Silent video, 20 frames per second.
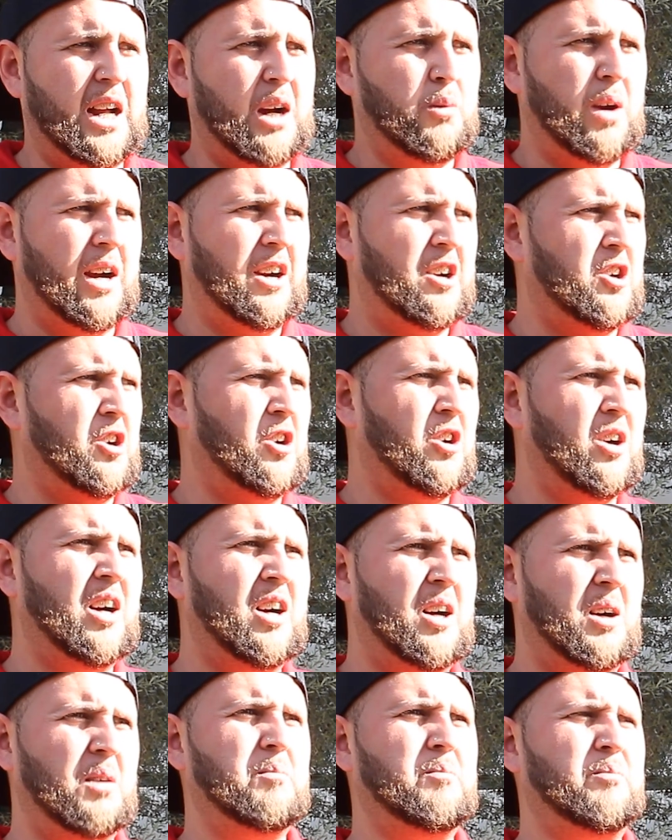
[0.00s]

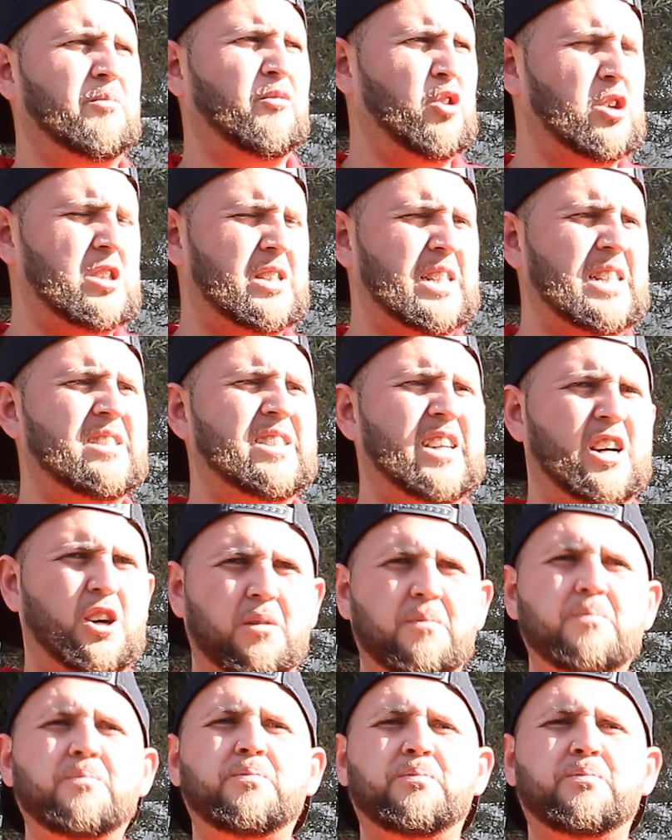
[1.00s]
regular full detail.